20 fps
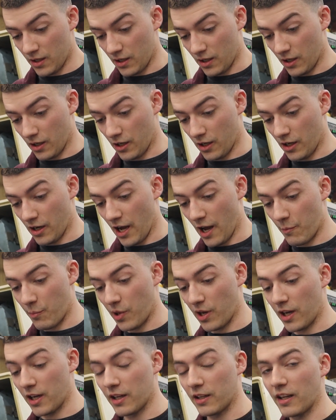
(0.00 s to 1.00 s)
I
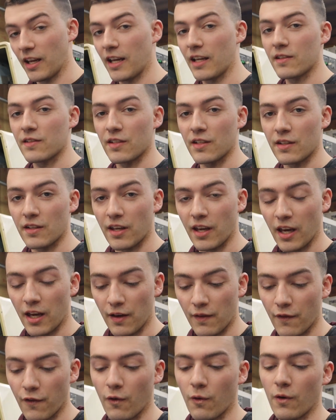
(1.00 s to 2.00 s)
paid
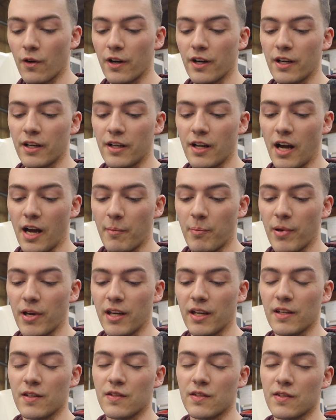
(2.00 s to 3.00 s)
$18K for it. I
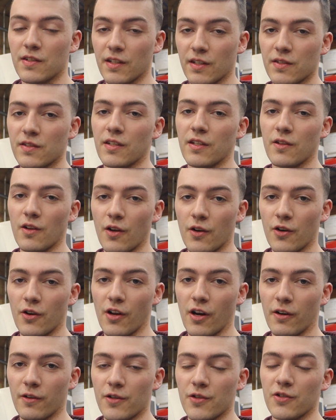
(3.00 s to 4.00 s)
paid
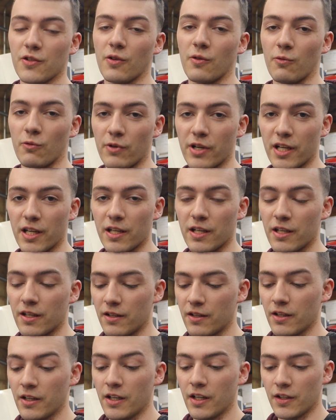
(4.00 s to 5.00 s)
$1,600 to rig it
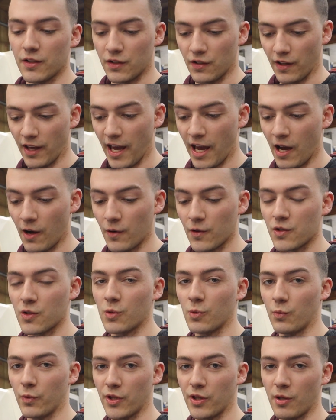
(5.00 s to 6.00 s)
to the house
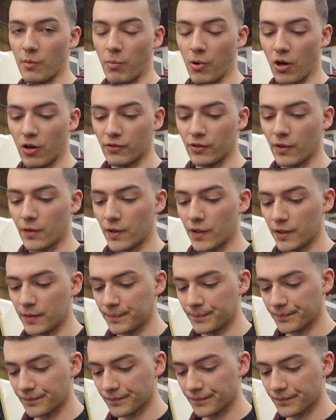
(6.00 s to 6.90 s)
with the bar loader.